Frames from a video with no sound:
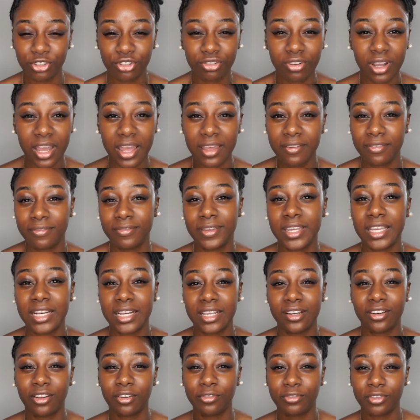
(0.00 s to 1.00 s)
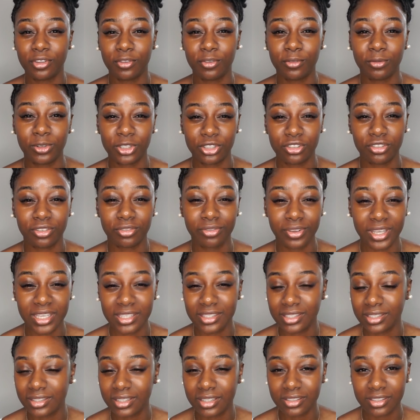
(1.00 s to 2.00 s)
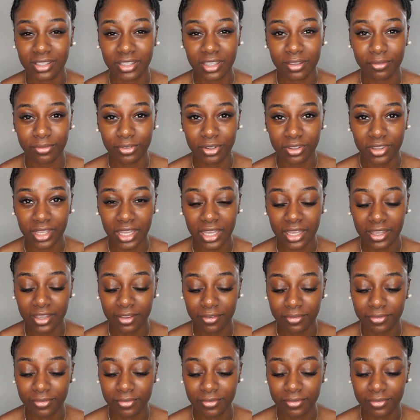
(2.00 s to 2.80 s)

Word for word: dry feeling after you wash your face, it doesn't give you that.